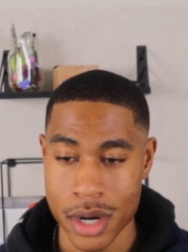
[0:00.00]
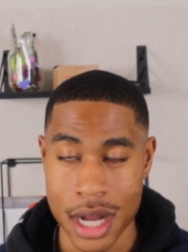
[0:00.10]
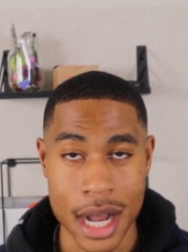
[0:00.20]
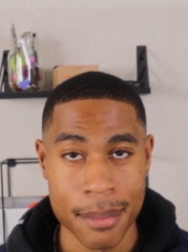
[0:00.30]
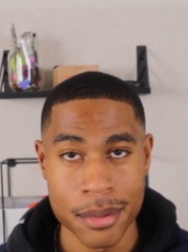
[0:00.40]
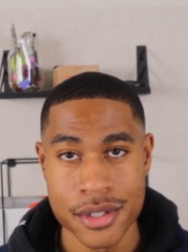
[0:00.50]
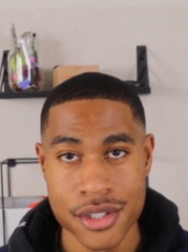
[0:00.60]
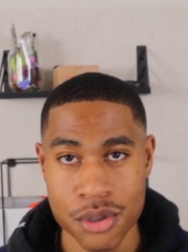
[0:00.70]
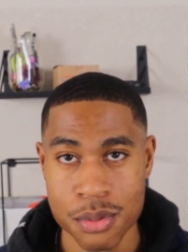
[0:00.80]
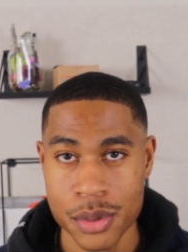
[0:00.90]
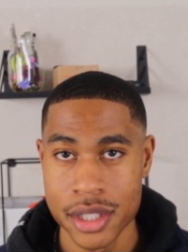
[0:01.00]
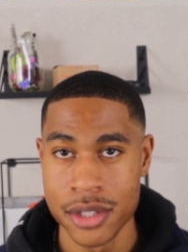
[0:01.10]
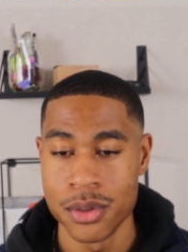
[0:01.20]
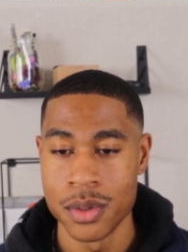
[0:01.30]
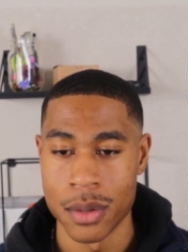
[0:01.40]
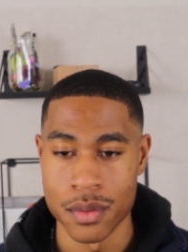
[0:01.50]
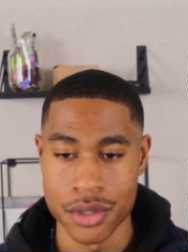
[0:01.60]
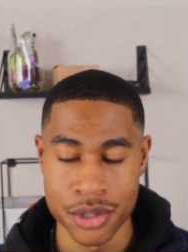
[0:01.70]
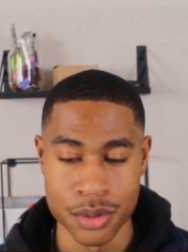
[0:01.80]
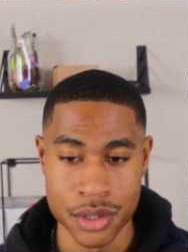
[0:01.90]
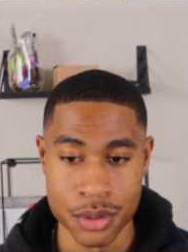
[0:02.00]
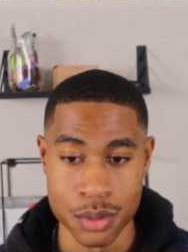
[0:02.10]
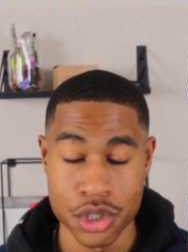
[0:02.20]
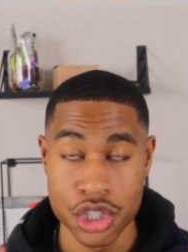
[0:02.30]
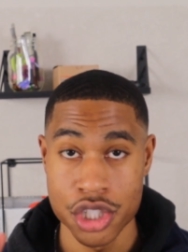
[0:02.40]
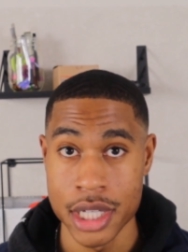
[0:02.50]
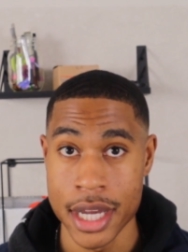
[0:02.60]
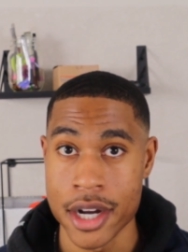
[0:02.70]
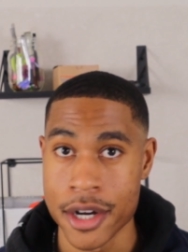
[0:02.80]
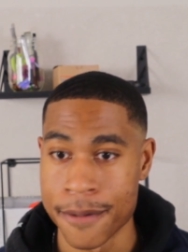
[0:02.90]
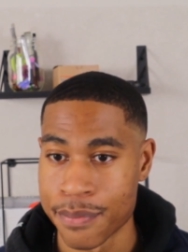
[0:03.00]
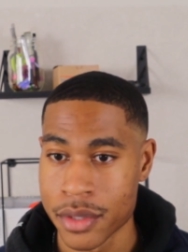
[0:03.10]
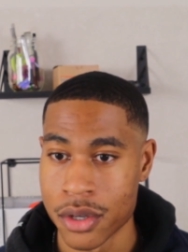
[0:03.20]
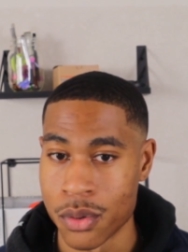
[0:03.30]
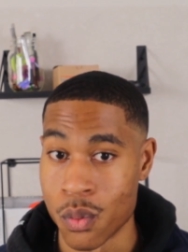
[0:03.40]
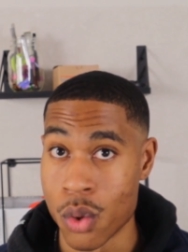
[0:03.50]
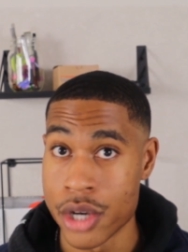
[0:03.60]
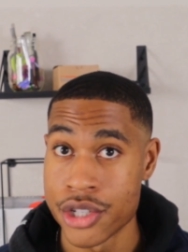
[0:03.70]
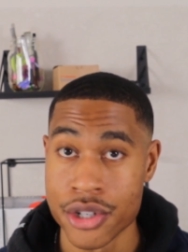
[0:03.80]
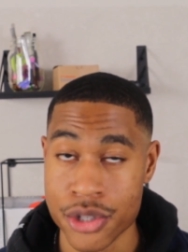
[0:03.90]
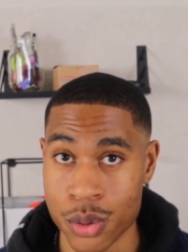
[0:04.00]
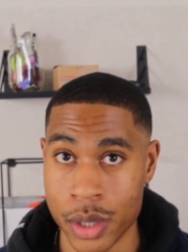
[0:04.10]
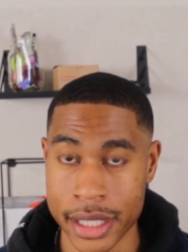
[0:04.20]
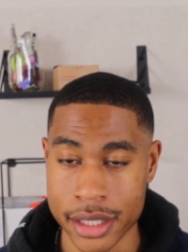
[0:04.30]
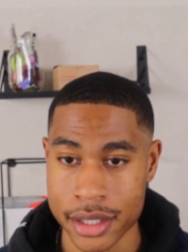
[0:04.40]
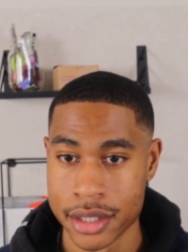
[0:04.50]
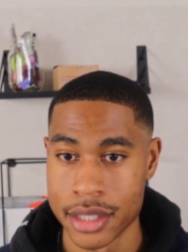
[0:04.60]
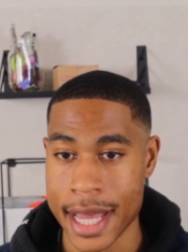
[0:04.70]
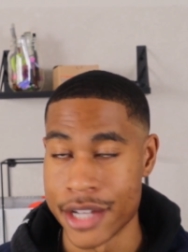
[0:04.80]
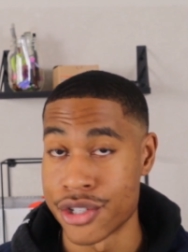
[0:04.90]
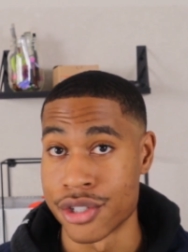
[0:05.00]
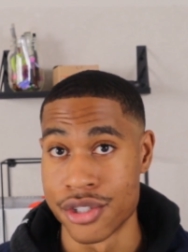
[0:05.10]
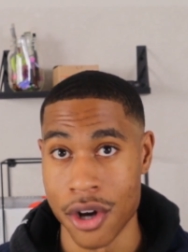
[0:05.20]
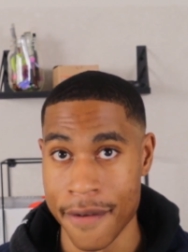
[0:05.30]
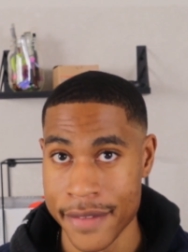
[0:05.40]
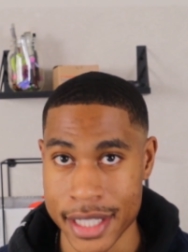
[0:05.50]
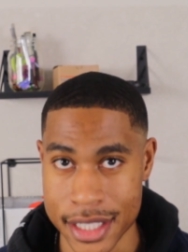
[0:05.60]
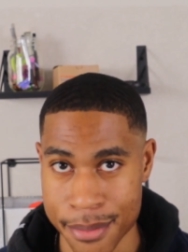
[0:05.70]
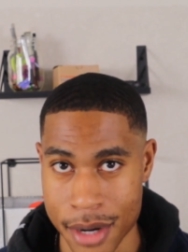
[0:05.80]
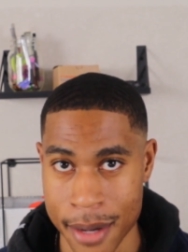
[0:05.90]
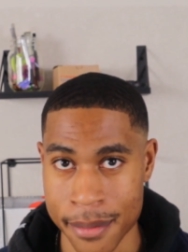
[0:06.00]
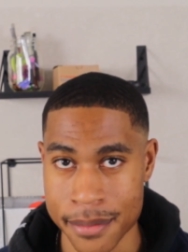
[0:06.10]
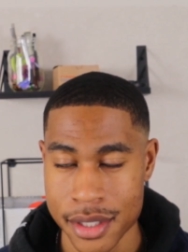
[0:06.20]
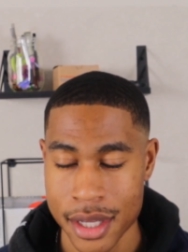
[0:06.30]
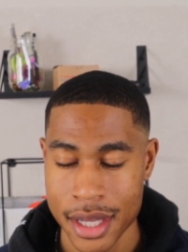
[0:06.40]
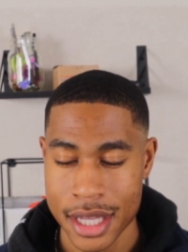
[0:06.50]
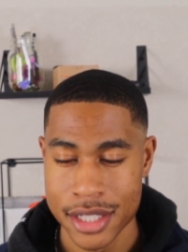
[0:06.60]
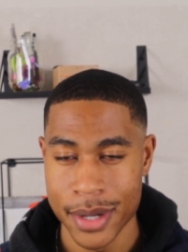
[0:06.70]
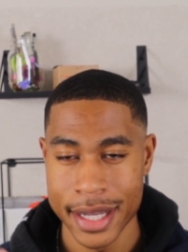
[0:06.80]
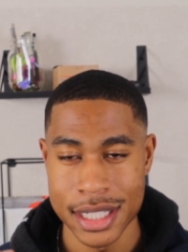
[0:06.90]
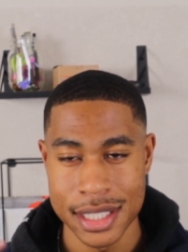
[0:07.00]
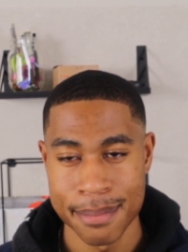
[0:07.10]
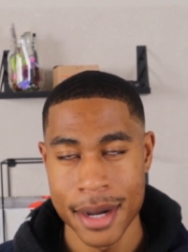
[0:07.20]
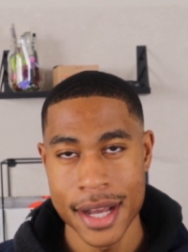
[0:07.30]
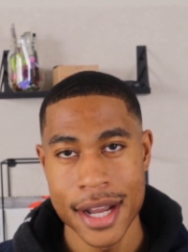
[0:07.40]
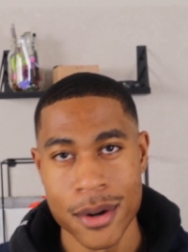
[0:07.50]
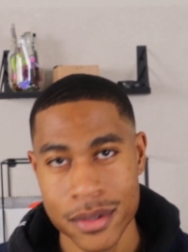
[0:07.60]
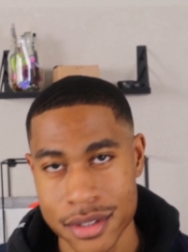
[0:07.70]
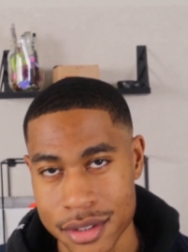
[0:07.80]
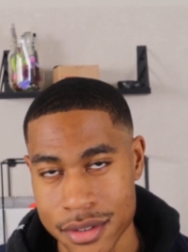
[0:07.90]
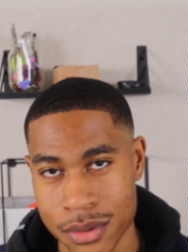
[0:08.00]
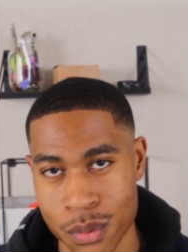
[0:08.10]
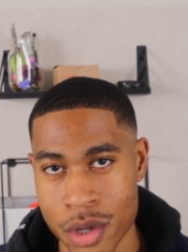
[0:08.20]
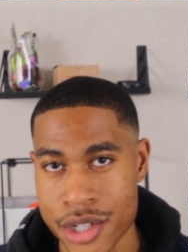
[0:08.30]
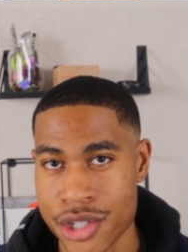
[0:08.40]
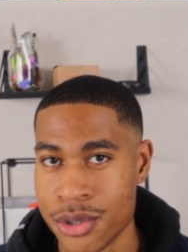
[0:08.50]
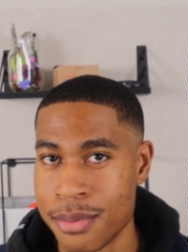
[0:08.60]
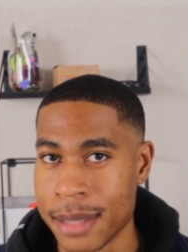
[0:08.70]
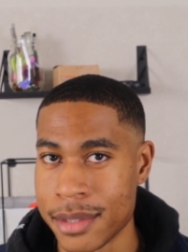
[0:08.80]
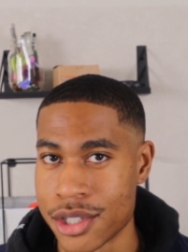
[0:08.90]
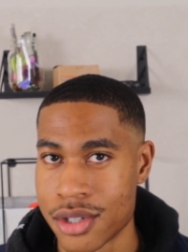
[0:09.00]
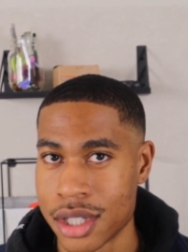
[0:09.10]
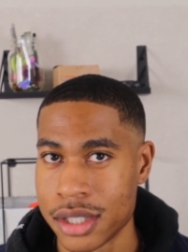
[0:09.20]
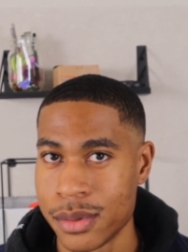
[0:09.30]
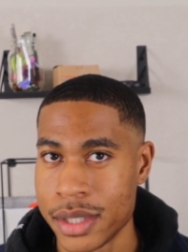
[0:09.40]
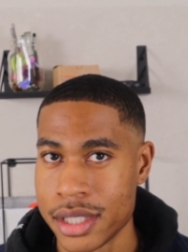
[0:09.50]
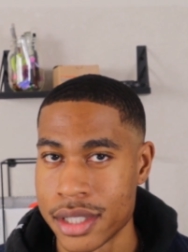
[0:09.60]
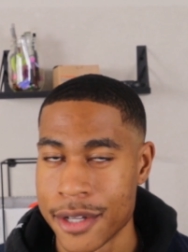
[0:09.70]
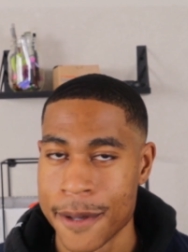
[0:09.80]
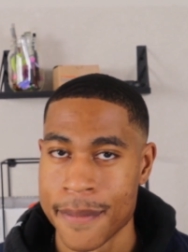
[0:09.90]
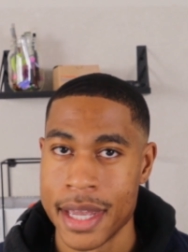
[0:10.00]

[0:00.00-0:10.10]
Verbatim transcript: I want to hop on Zoom with you. I want you to share what you're doing as you're solving these problems, so I can spot out what you may be struggling with